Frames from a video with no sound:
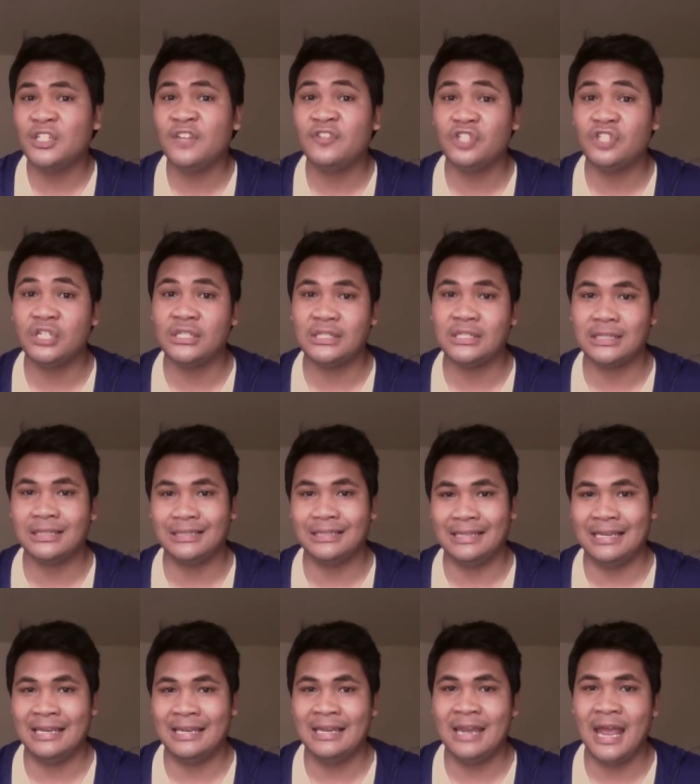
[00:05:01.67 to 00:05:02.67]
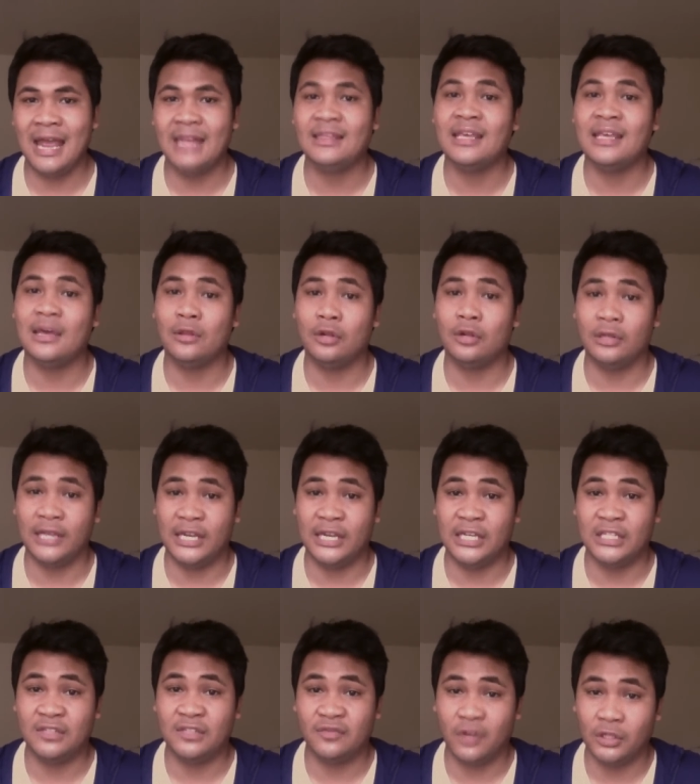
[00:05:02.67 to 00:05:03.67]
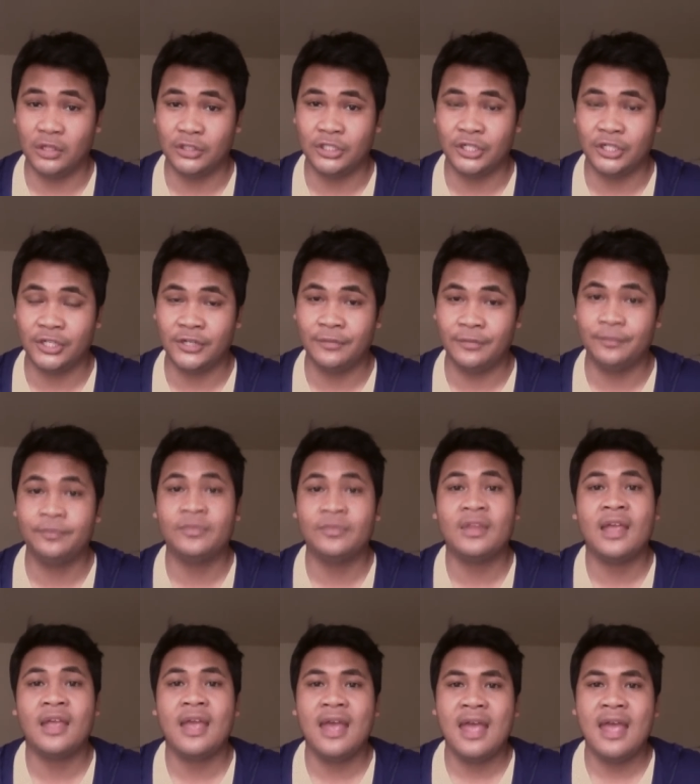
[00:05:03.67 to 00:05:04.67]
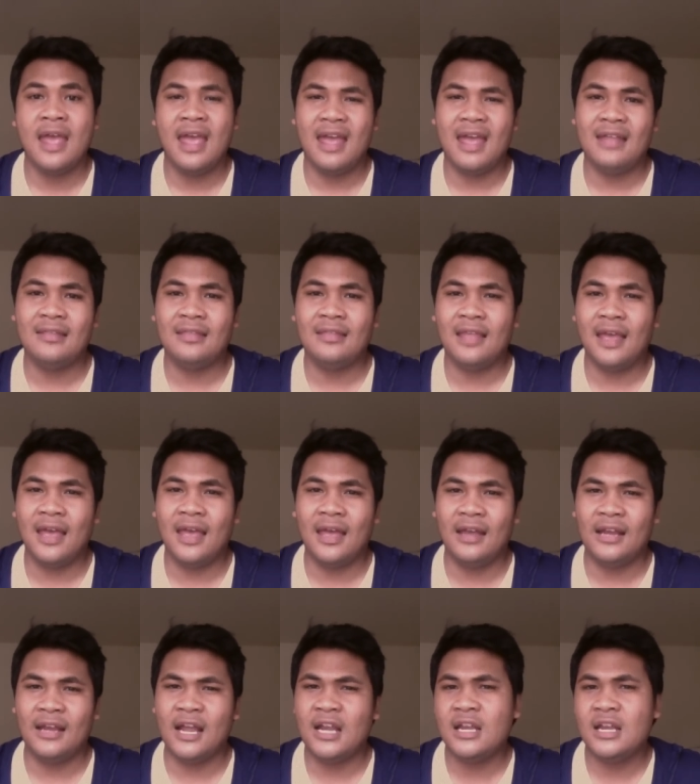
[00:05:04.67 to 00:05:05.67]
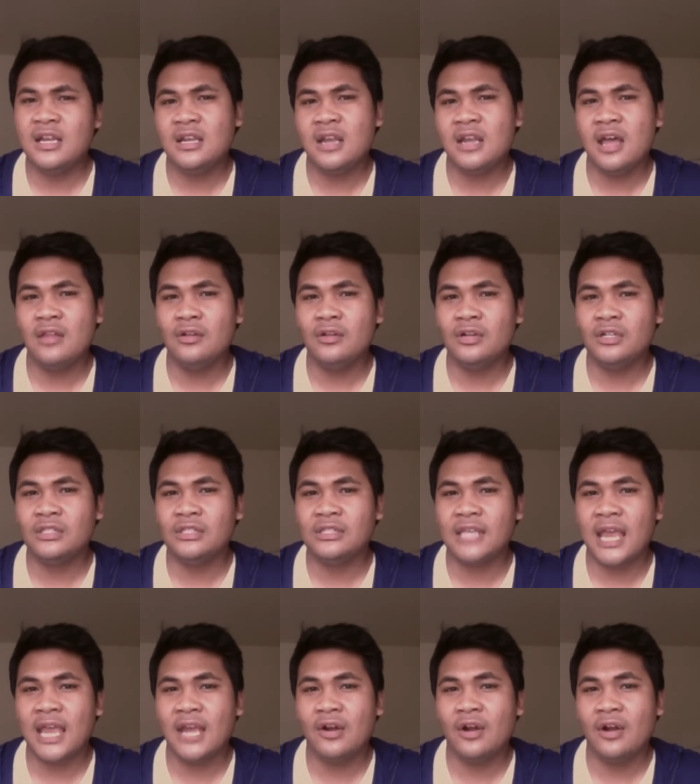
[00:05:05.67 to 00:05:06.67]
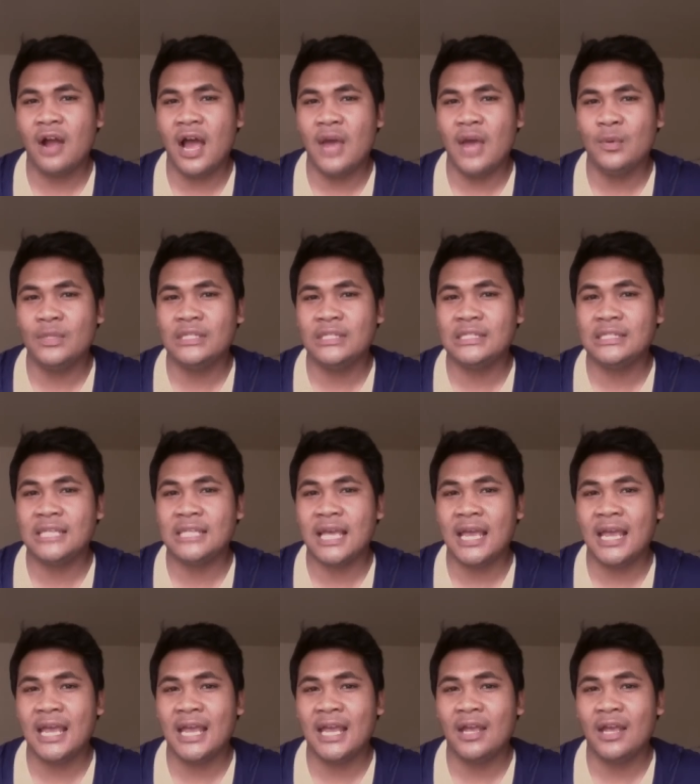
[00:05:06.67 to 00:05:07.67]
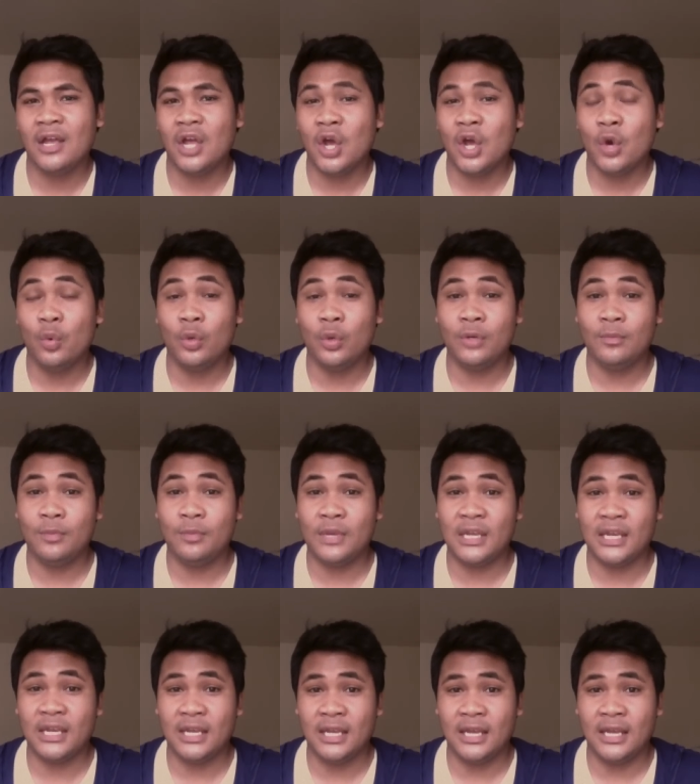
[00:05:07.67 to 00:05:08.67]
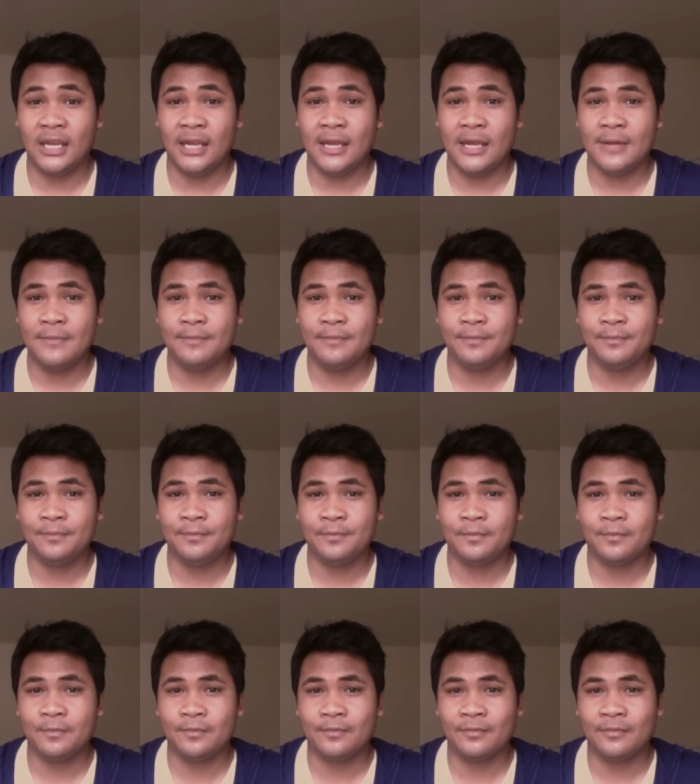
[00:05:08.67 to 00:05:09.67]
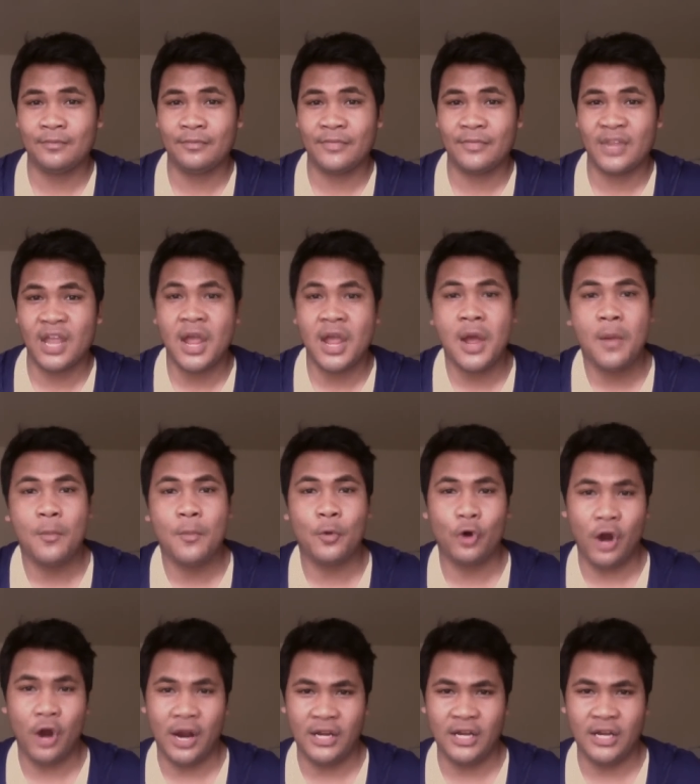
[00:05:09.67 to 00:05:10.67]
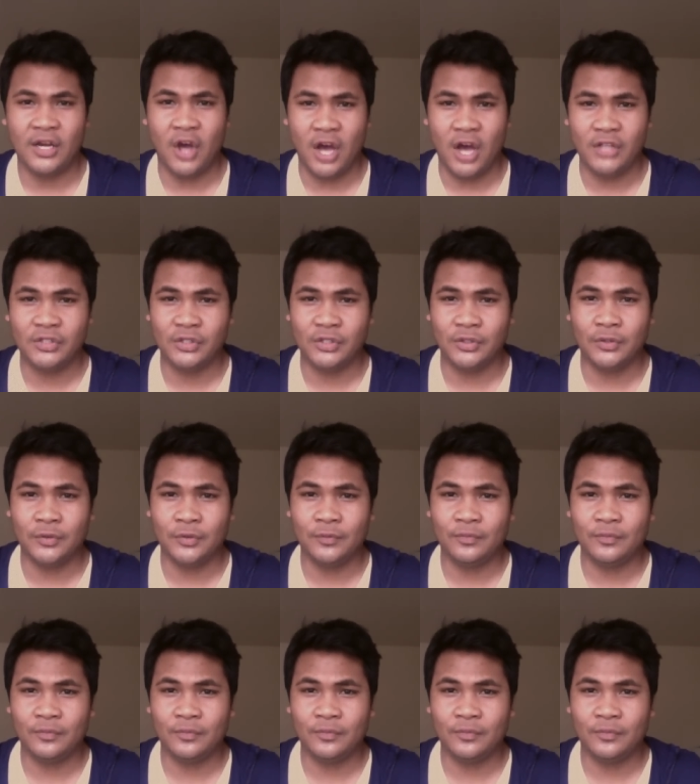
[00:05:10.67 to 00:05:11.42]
if she's clean and the other ladies falter. And then another skater I would say would be Mirai Nagasu.